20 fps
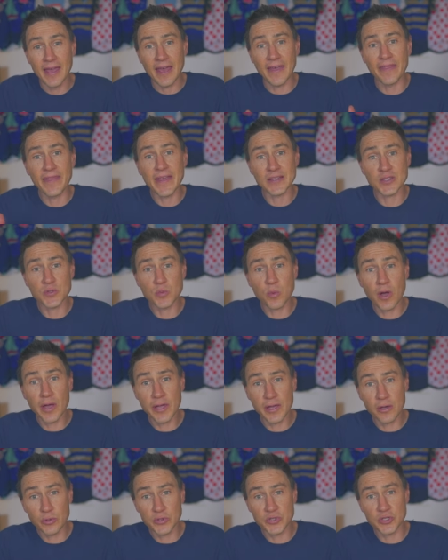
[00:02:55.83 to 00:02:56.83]
And that's
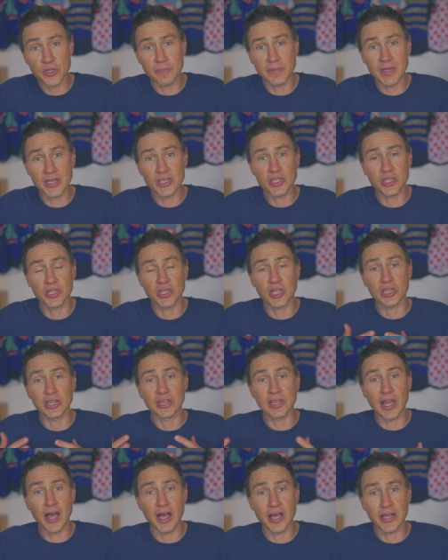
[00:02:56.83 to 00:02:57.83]
why I also mention
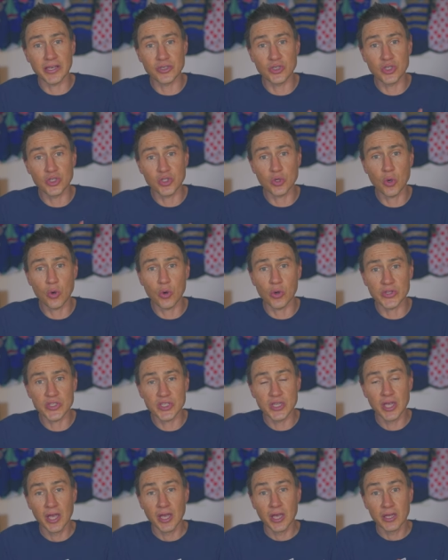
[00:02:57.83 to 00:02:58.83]
large
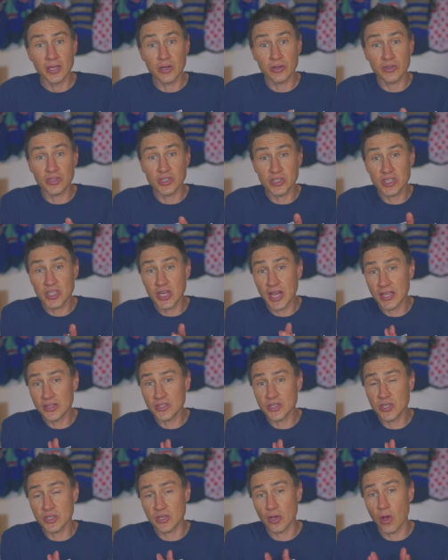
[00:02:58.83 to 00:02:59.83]
shorts. Your
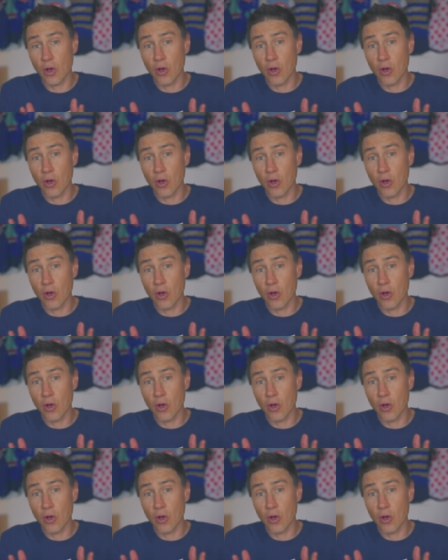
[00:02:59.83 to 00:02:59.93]
chances